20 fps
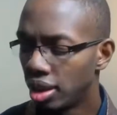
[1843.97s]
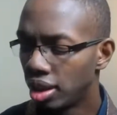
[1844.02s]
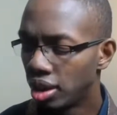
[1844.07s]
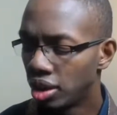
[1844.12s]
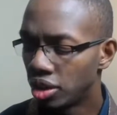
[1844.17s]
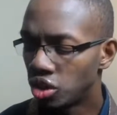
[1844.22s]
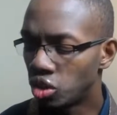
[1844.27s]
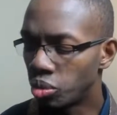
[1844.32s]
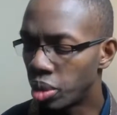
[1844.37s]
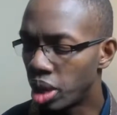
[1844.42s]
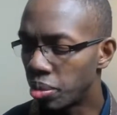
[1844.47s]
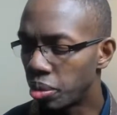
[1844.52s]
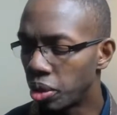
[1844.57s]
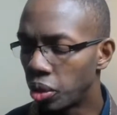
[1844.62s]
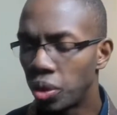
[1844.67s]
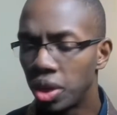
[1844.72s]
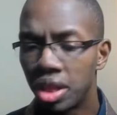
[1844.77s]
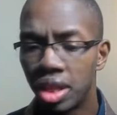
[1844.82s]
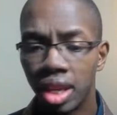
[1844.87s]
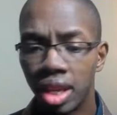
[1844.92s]
So maybe
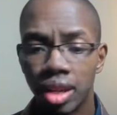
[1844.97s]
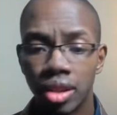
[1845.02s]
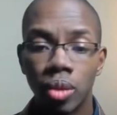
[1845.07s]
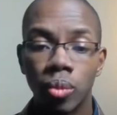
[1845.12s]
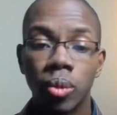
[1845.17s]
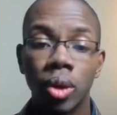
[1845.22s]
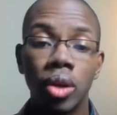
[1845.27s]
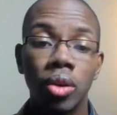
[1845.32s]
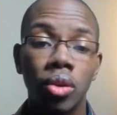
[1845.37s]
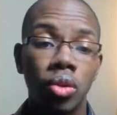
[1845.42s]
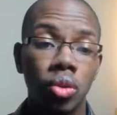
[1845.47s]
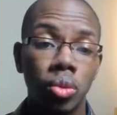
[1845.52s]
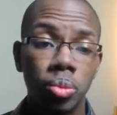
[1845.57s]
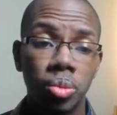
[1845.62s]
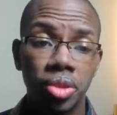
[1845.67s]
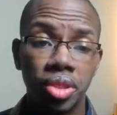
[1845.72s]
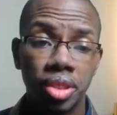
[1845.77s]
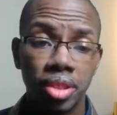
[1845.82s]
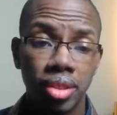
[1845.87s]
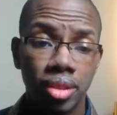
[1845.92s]
we think the
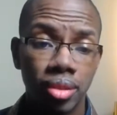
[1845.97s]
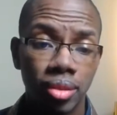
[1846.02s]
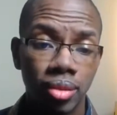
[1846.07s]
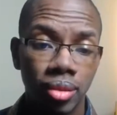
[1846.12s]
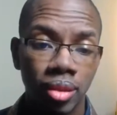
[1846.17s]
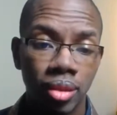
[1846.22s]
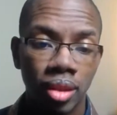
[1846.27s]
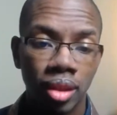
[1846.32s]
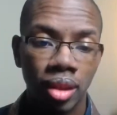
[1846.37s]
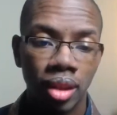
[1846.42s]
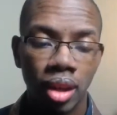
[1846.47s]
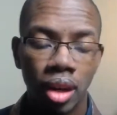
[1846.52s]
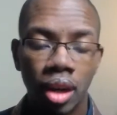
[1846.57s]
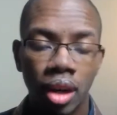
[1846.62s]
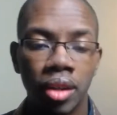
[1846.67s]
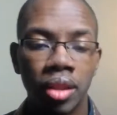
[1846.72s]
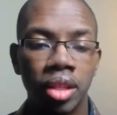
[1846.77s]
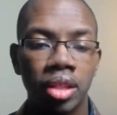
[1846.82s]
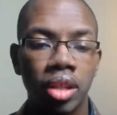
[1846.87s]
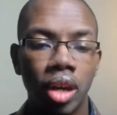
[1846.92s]
robes are
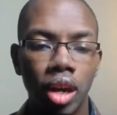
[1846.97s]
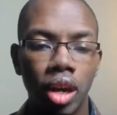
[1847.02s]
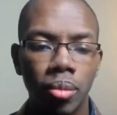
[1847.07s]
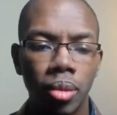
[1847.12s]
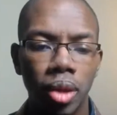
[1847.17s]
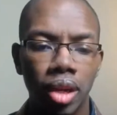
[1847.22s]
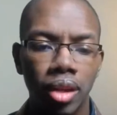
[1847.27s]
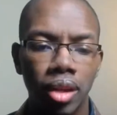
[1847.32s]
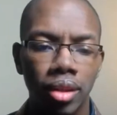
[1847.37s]
Dharma.